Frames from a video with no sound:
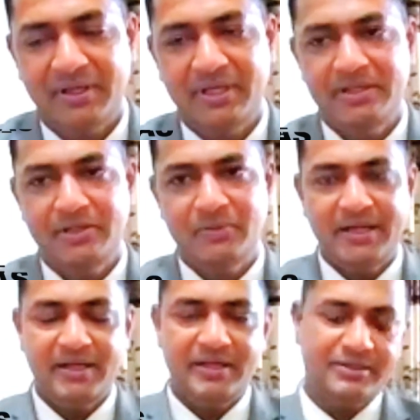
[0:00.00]
In the
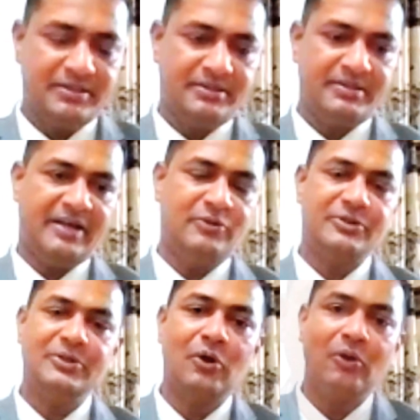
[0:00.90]
United Nations, I was
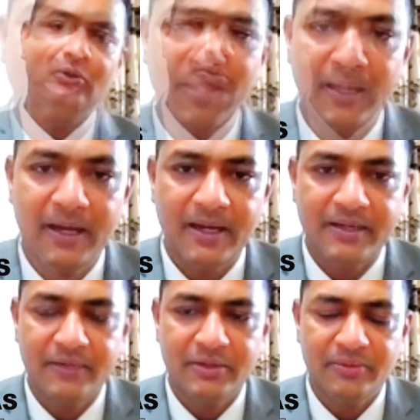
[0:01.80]
in Congo,
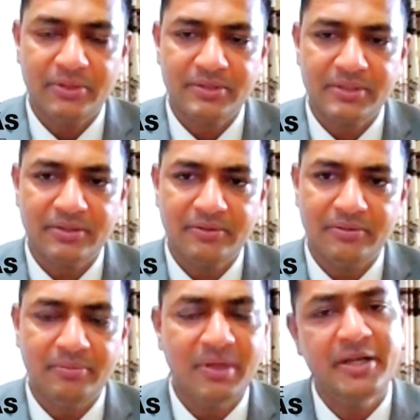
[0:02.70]
and there was
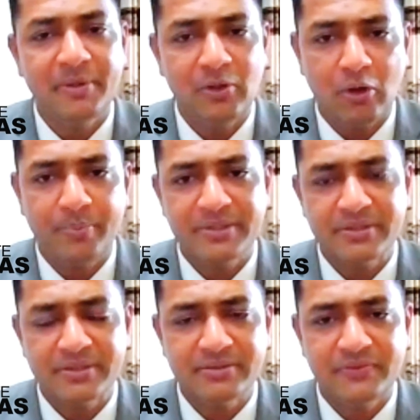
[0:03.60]
multiple
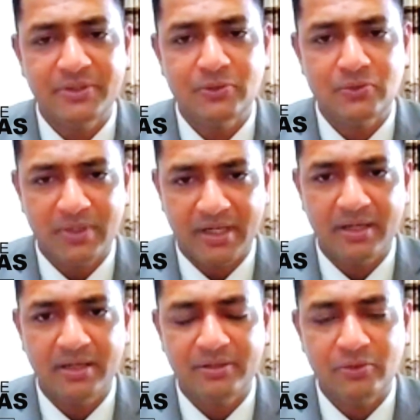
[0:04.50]
operations we used to
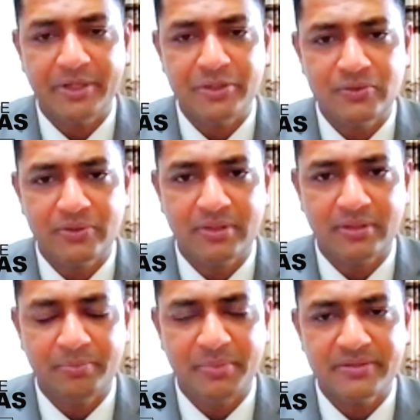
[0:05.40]
conduct to ensure
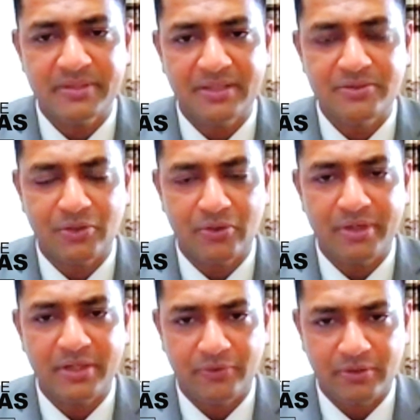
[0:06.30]
the peace and
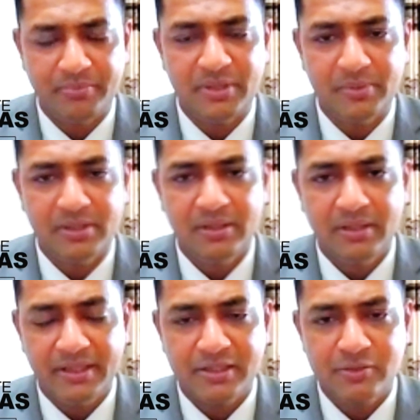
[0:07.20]
security for the people
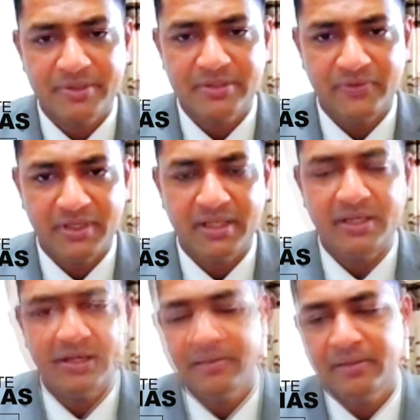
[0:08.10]
in that specific
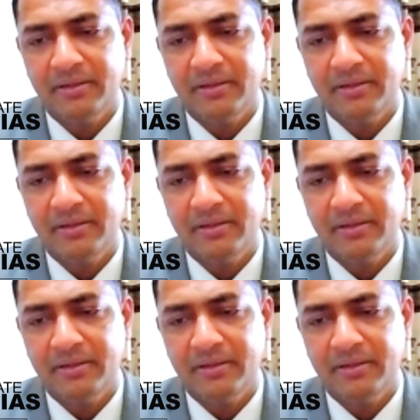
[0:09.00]
area.